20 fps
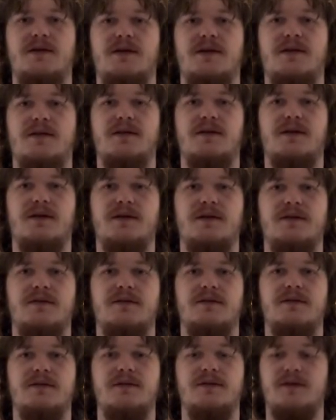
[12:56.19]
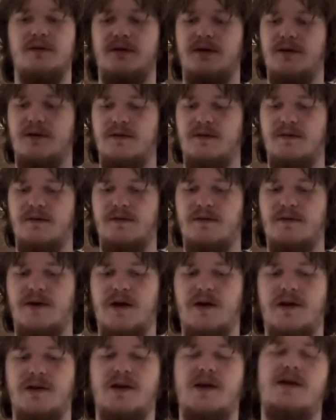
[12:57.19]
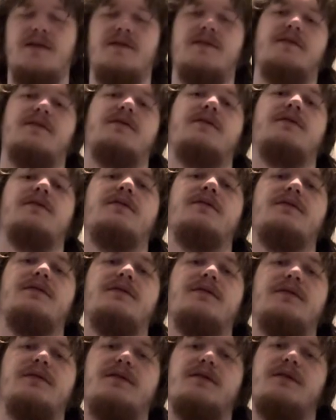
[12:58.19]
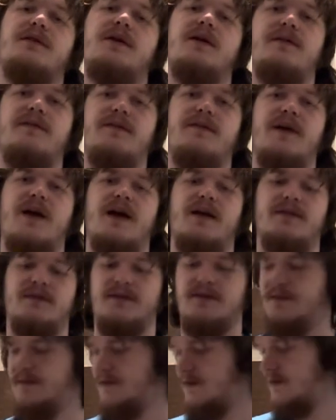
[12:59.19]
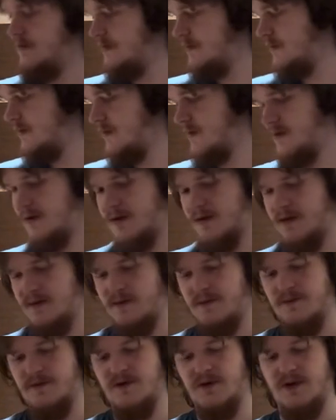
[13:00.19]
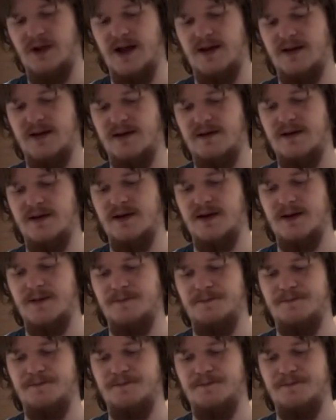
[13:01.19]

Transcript: It's a very neat effect. I'm glad they did it.